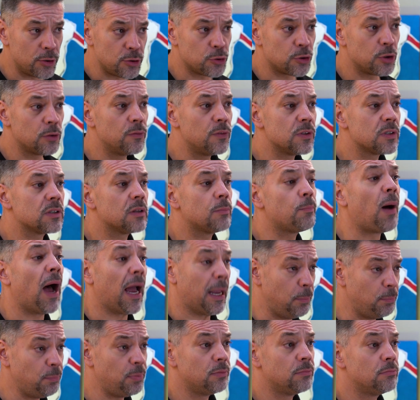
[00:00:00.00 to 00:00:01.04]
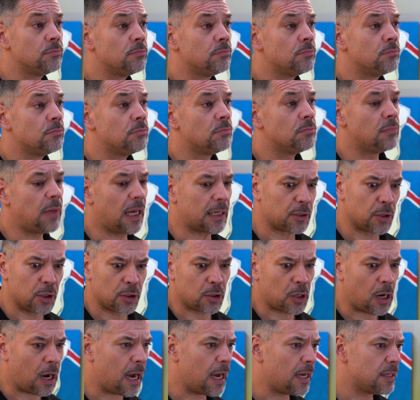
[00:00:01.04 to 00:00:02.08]
service pipe that could
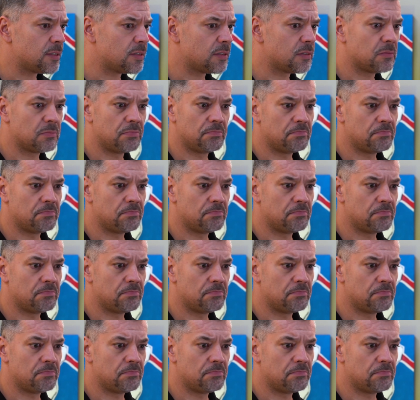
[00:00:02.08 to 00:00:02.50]
cost